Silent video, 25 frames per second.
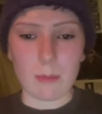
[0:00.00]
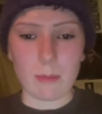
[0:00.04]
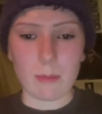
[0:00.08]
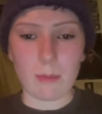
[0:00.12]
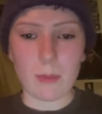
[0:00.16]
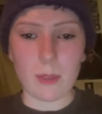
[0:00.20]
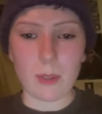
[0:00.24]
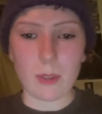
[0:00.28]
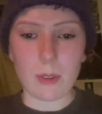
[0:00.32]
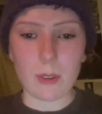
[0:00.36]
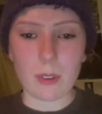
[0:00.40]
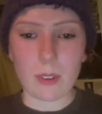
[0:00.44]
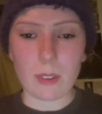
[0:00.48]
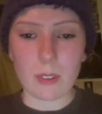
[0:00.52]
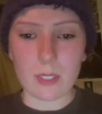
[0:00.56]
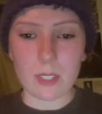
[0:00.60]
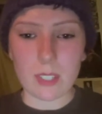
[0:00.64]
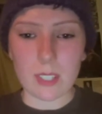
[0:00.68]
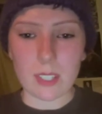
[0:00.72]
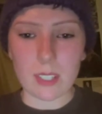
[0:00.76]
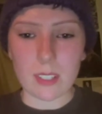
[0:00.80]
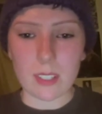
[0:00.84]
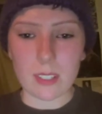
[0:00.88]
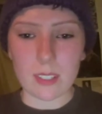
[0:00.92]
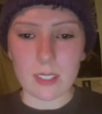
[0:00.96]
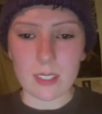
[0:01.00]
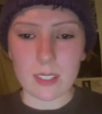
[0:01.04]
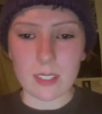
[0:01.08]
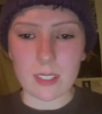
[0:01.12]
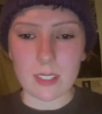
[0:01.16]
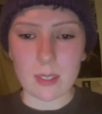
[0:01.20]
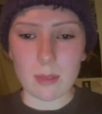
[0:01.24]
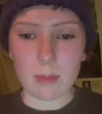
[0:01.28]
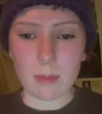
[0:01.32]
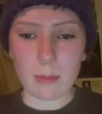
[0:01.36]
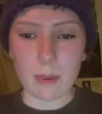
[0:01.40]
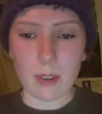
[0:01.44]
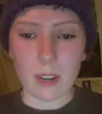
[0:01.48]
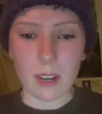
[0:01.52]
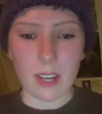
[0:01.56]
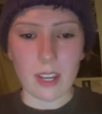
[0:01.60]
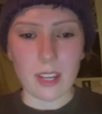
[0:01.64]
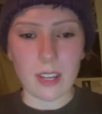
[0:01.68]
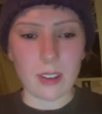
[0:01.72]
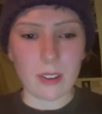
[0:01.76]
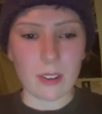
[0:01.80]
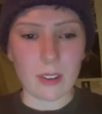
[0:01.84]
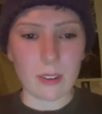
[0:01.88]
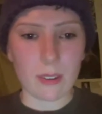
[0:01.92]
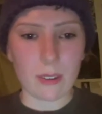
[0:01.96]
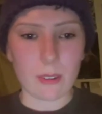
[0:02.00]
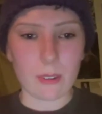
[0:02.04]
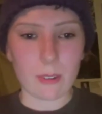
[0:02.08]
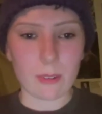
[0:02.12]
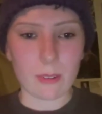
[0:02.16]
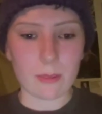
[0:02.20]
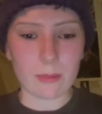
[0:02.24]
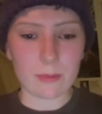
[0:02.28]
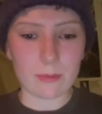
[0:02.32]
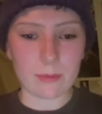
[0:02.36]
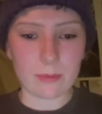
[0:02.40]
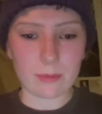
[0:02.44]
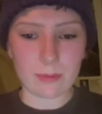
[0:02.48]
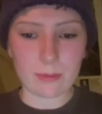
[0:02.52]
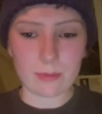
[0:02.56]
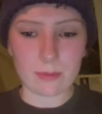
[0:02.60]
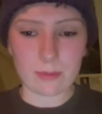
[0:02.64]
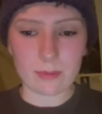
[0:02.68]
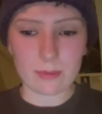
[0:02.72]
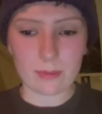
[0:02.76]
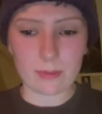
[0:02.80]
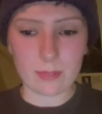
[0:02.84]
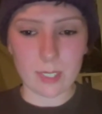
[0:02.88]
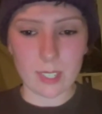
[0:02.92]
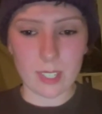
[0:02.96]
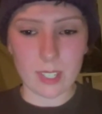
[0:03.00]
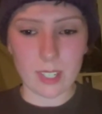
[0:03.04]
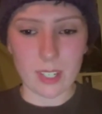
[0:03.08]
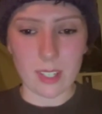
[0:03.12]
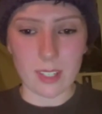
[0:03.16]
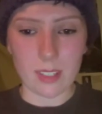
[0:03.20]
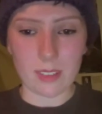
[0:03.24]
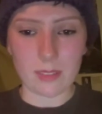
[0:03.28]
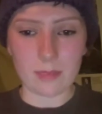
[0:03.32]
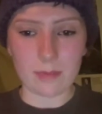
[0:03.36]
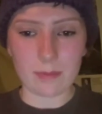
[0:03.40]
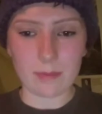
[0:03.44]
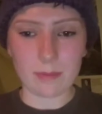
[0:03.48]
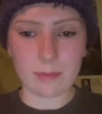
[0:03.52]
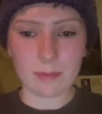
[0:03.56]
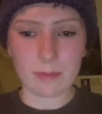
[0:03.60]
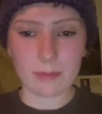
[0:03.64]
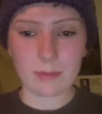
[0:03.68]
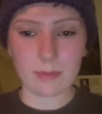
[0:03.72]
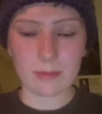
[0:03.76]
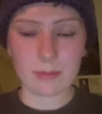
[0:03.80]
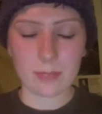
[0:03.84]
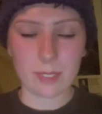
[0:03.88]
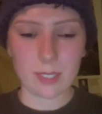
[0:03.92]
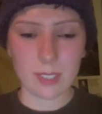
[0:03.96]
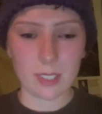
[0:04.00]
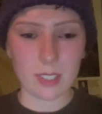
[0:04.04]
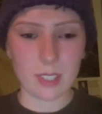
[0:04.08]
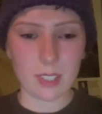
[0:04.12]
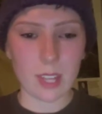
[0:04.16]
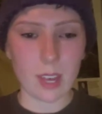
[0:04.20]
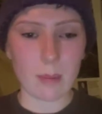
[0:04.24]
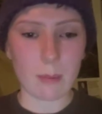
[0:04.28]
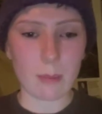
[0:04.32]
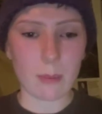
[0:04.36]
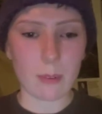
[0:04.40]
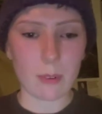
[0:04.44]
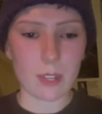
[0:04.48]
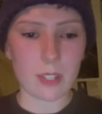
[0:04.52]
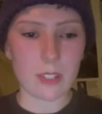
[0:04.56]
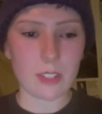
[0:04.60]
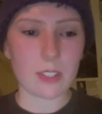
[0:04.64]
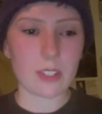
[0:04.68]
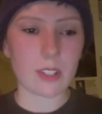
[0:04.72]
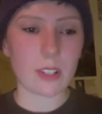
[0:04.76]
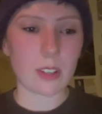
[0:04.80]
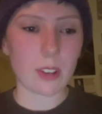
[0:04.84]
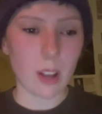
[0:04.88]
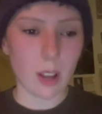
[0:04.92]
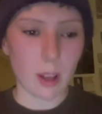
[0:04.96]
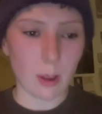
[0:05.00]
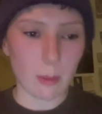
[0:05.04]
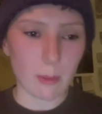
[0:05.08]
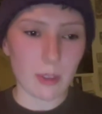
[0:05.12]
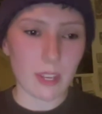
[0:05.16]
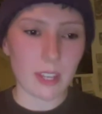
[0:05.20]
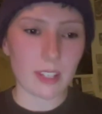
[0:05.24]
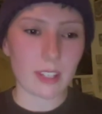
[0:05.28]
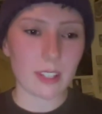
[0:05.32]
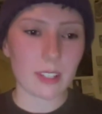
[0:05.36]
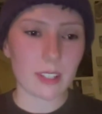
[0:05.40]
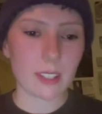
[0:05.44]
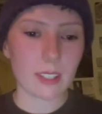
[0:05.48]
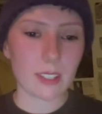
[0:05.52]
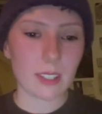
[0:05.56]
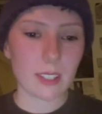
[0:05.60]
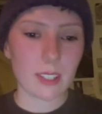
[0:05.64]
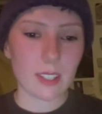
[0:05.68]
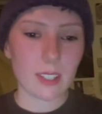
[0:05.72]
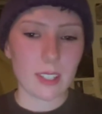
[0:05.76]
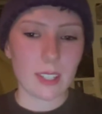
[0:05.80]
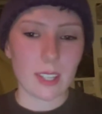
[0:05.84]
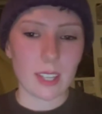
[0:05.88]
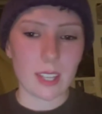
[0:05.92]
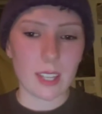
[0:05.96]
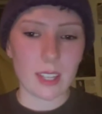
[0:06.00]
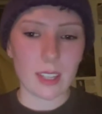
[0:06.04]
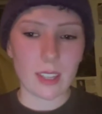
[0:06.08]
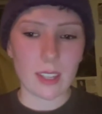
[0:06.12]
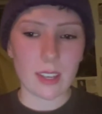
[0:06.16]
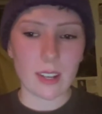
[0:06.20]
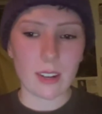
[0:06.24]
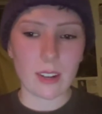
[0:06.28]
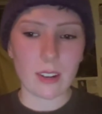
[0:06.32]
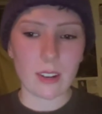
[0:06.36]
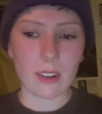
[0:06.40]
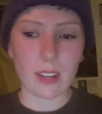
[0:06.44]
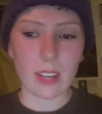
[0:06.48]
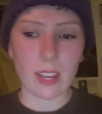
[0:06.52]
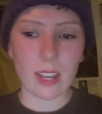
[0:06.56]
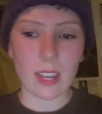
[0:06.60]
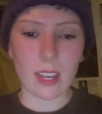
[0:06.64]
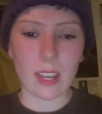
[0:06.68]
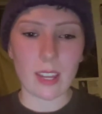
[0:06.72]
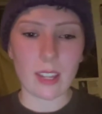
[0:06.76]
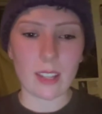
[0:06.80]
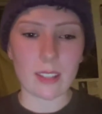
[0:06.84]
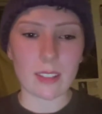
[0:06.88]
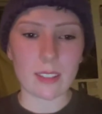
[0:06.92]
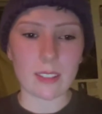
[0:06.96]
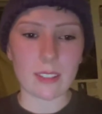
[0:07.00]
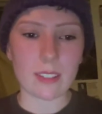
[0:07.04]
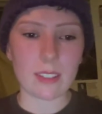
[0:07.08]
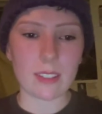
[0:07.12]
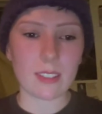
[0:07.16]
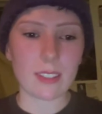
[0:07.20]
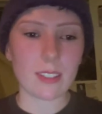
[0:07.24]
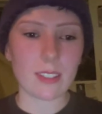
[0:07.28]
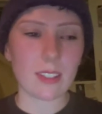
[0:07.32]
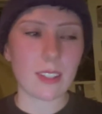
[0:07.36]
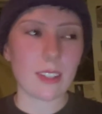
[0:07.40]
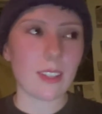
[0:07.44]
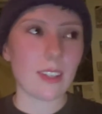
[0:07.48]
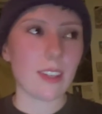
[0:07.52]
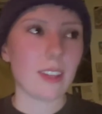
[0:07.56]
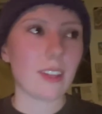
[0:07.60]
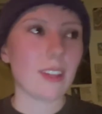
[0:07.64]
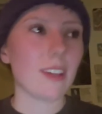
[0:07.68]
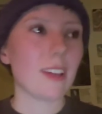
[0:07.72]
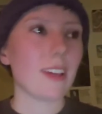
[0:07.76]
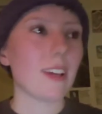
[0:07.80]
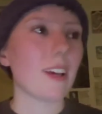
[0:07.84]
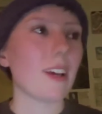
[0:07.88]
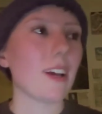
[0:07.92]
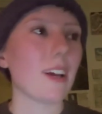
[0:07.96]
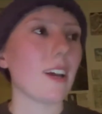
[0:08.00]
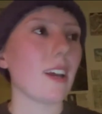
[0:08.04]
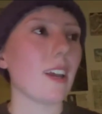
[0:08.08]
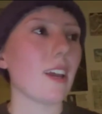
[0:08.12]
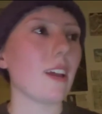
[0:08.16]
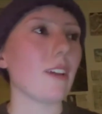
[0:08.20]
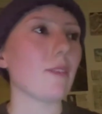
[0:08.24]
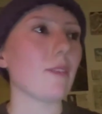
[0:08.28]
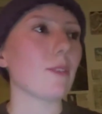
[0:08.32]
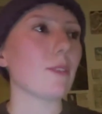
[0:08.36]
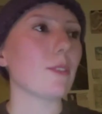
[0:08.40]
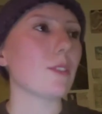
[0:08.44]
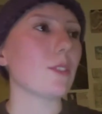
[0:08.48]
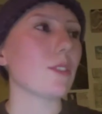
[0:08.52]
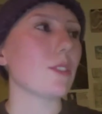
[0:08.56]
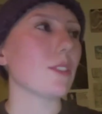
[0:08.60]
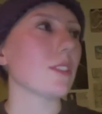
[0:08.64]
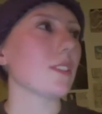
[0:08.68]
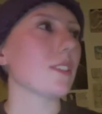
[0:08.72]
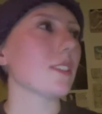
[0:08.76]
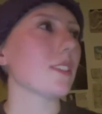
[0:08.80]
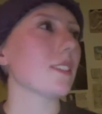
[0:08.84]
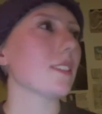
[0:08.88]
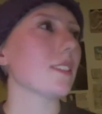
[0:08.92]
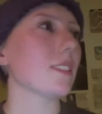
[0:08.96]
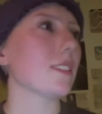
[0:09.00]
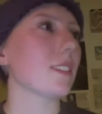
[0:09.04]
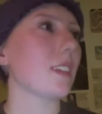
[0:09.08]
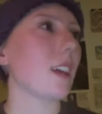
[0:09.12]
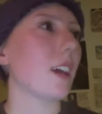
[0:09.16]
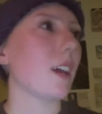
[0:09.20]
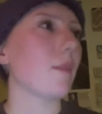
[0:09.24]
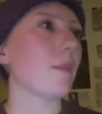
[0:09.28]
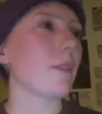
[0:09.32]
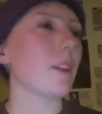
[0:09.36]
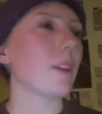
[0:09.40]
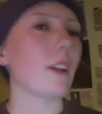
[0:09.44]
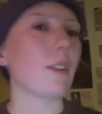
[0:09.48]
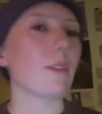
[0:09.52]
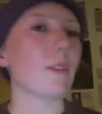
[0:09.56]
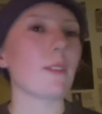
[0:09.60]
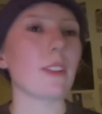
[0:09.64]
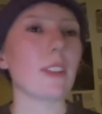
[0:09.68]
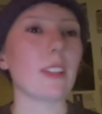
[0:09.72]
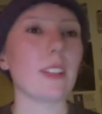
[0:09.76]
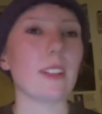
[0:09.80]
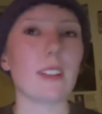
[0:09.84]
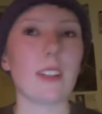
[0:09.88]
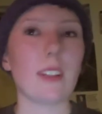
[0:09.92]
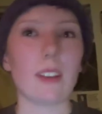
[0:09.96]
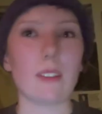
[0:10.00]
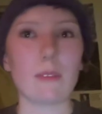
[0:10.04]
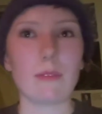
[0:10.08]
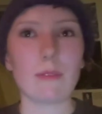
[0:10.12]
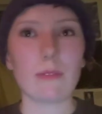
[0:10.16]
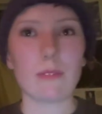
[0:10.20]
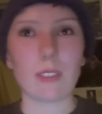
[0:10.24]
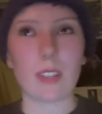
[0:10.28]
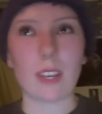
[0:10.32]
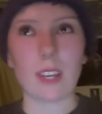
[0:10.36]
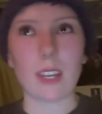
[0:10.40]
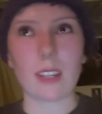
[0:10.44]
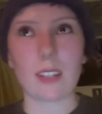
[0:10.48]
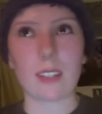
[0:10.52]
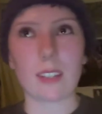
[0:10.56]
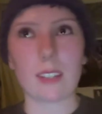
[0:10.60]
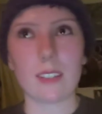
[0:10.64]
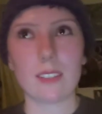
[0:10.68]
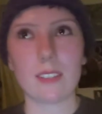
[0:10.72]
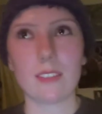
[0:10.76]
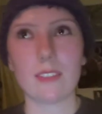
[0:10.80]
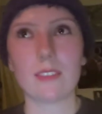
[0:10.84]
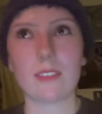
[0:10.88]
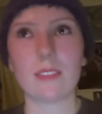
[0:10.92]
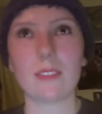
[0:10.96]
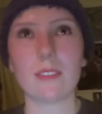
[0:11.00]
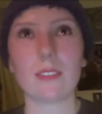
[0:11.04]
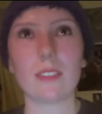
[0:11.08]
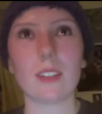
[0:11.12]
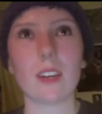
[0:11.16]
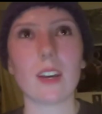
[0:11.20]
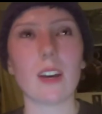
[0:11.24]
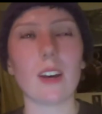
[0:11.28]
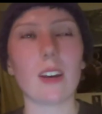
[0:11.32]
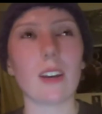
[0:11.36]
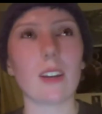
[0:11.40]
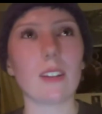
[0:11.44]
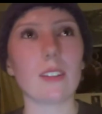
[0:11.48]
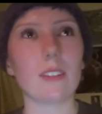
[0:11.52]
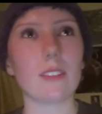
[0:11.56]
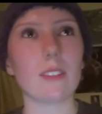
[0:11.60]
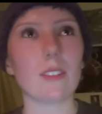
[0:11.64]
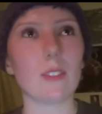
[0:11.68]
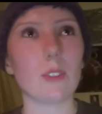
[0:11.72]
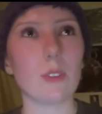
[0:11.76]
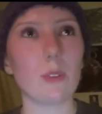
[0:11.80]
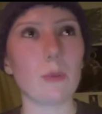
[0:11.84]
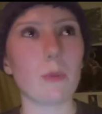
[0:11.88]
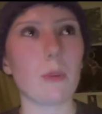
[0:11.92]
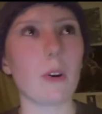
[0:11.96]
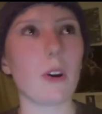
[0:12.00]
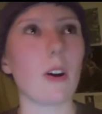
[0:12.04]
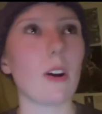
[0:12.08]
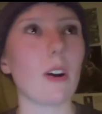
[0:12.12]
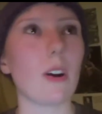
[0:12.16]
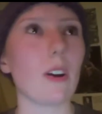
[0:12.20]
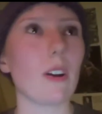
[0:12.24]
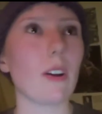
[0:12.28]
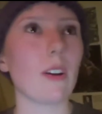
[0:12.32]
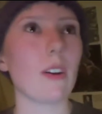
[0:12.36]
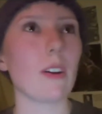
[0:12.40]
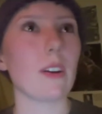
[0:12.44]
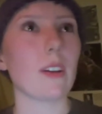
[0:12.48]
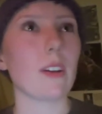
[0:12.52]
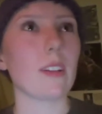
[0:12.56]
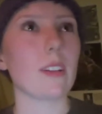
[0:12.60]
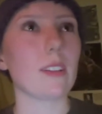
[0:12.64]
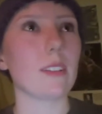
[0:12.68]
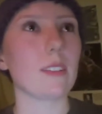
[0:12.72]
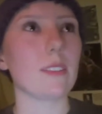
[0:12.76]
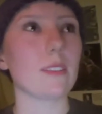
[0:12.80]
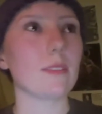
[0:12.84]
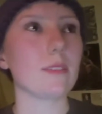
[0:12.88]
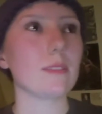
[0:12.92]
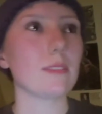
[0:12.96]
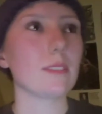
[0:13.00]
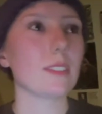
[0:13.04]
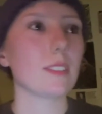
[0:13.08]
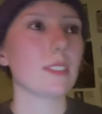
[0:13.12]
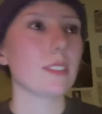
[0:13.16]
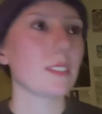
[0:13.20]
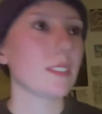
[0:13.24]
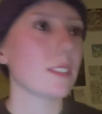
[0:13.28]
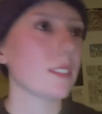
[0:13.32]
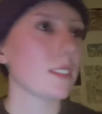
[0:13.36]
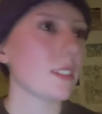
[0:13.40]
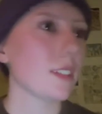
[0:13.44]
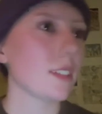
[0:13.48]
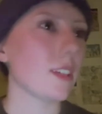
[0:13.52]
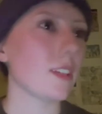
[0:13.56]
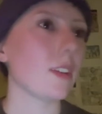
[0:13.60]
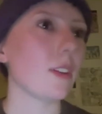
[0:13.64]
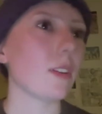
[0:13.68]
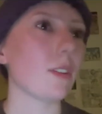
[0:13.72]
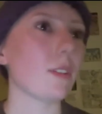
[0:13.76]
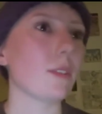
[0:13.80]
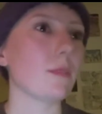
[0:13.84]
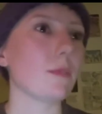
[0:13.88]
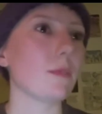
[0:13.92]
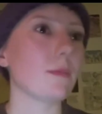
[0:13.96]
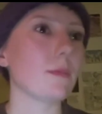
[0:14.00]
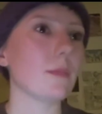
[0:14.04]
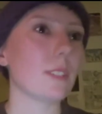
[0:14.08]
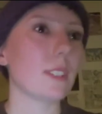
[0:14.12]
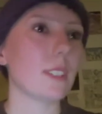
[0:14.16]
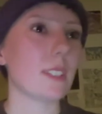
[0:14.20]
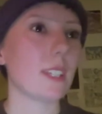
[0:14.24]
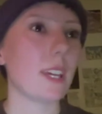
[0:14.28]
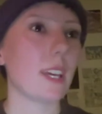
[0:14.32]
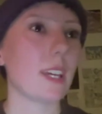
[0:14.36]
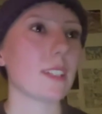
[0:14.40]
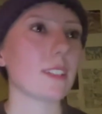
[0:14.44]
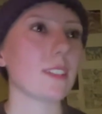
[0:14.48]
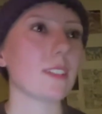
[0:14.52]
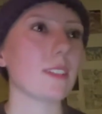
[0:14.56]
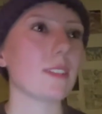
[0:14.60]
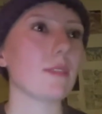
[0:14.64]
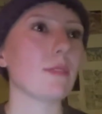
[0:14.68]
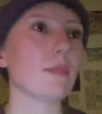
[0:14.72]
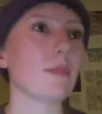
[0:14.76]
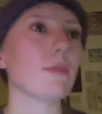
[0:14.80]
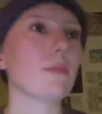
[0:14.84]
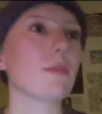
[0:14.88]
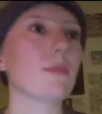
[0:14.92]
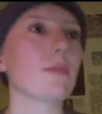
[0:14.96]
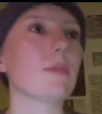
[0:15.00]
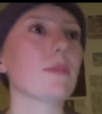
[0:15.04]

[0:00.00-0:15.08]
Munoz and Sampaio uh collaboration comic in there, and it was just, I mean, I really love like noir and detective